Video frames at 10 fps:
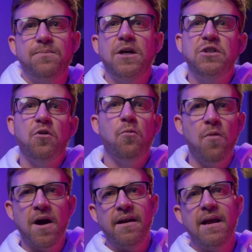by
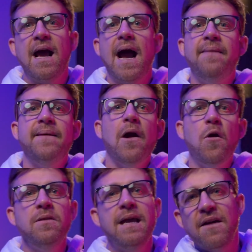.1, and they
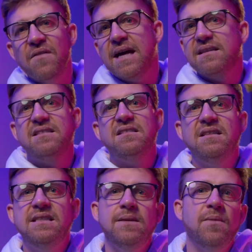only have access to the
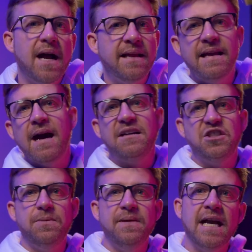dimmer and the
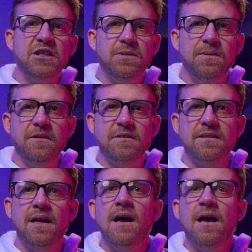RGB attributes.